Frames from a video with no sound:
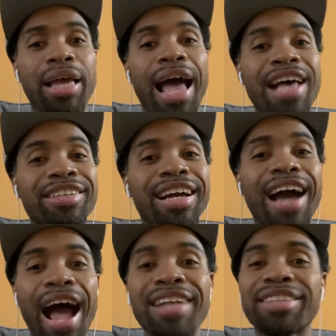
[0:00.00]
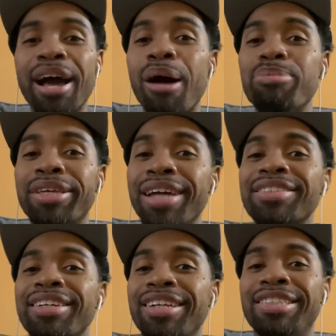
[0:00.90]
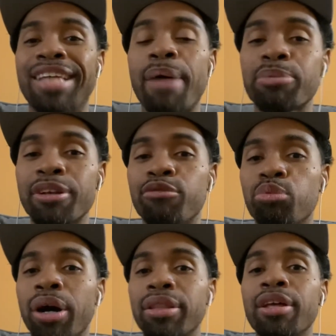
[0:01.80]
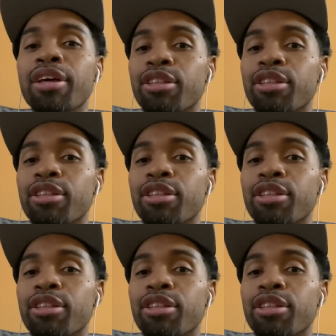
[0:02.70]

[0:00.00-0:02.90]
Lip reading: as a guide to help get to the depth of what